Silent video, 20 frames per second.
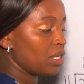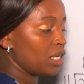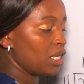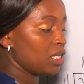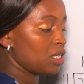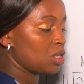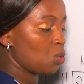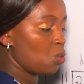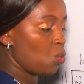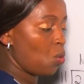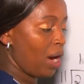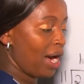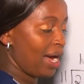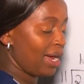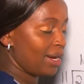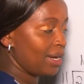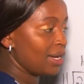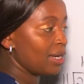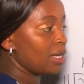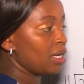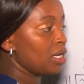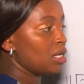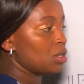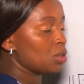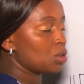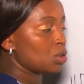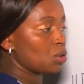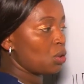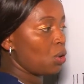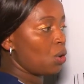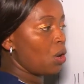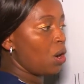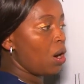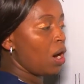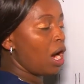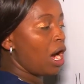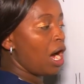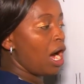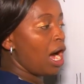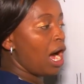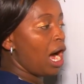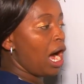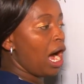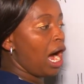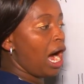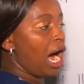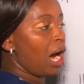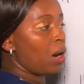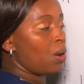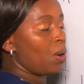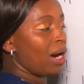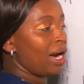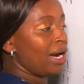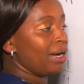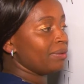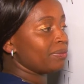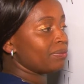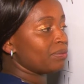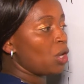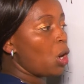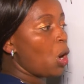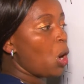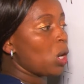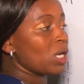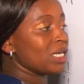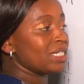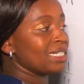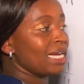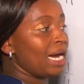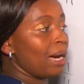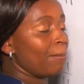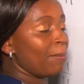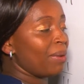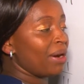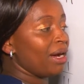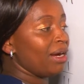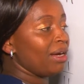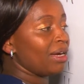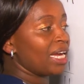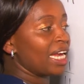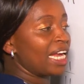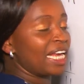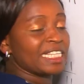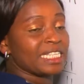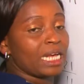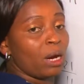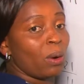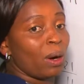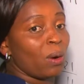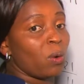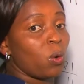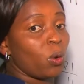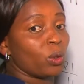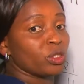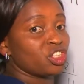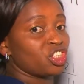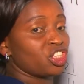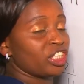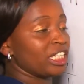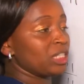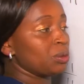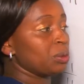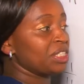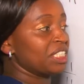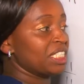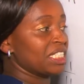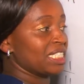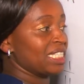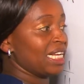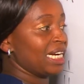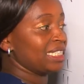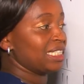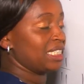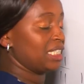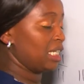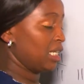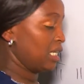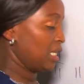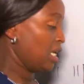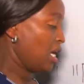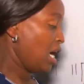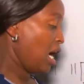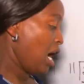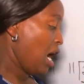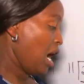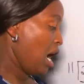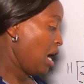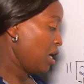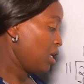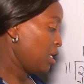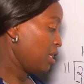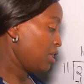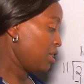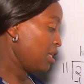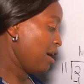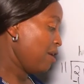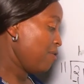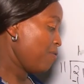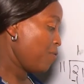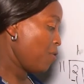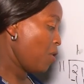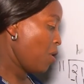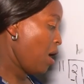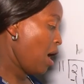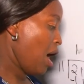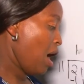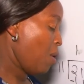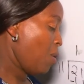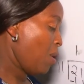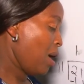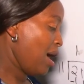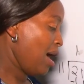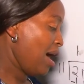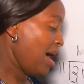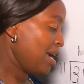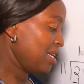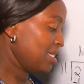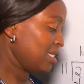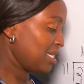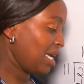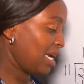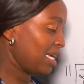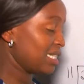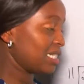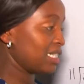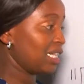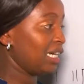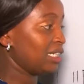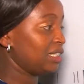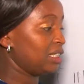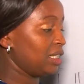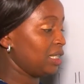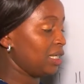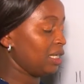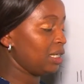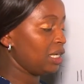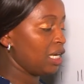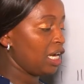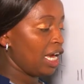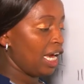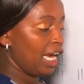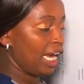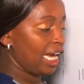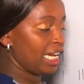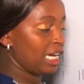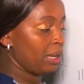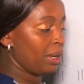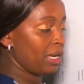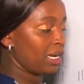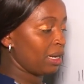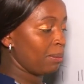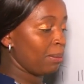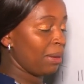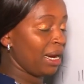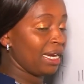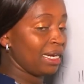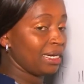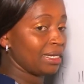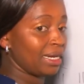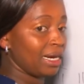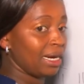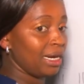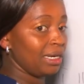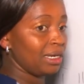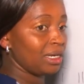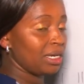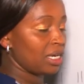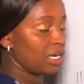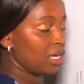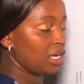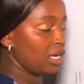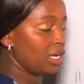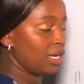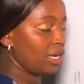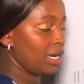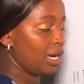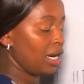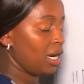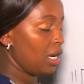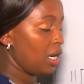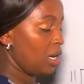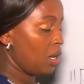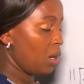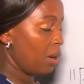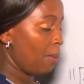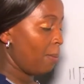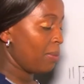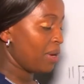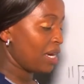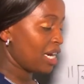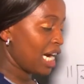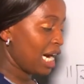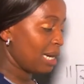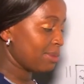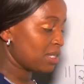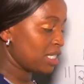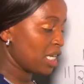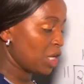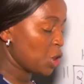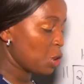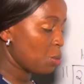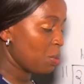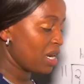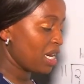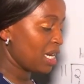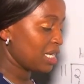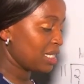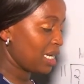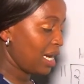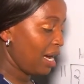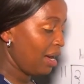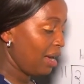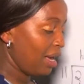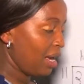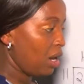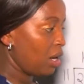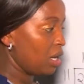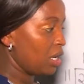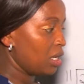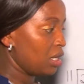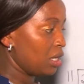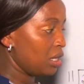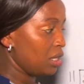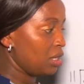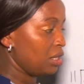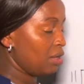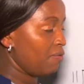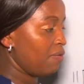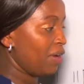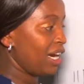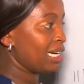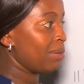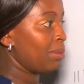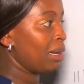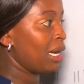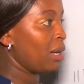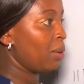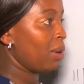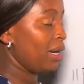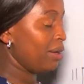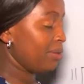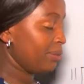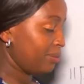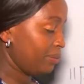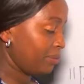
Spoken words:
it's 1. So our whole number is our quotient, which is 13. Therefore, our answer is 13, and our remainder here becomes the numerator divided by our